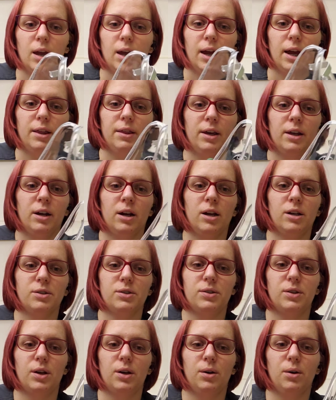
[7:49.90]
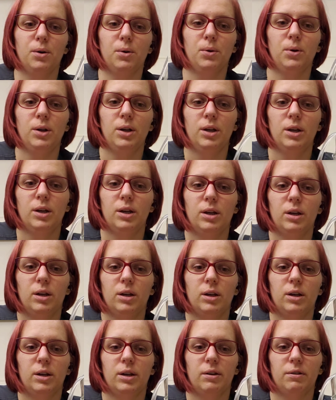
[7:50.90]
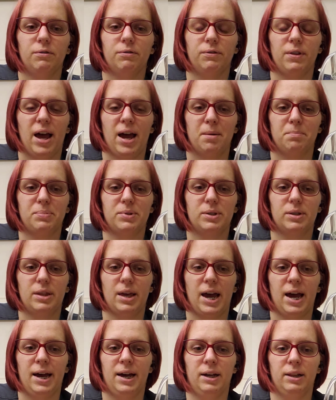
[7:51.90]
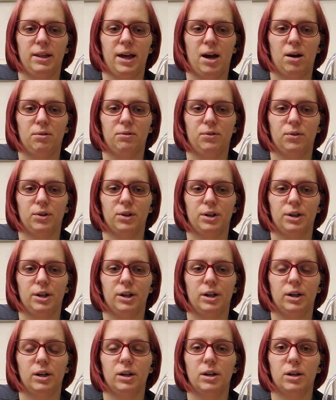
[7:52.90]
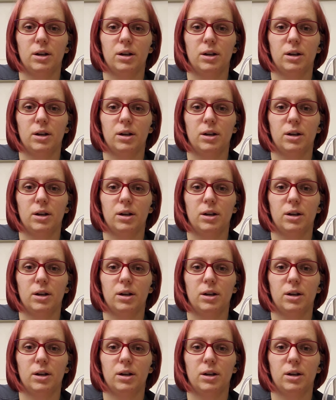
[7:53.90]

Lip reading: And then also flaps that allow for